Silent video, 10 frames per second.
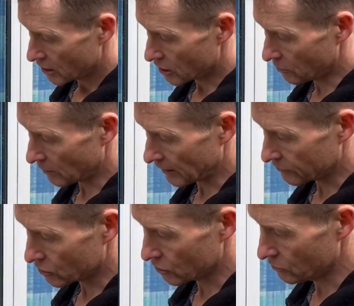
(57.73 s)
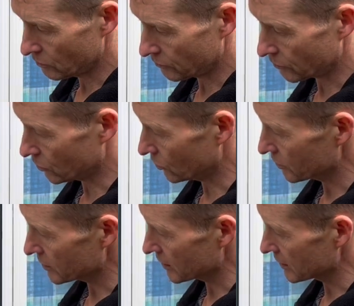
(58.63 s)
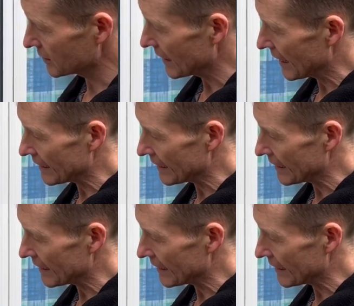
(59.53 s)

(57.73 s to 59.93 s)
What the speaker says: you will have 2, 4, 6,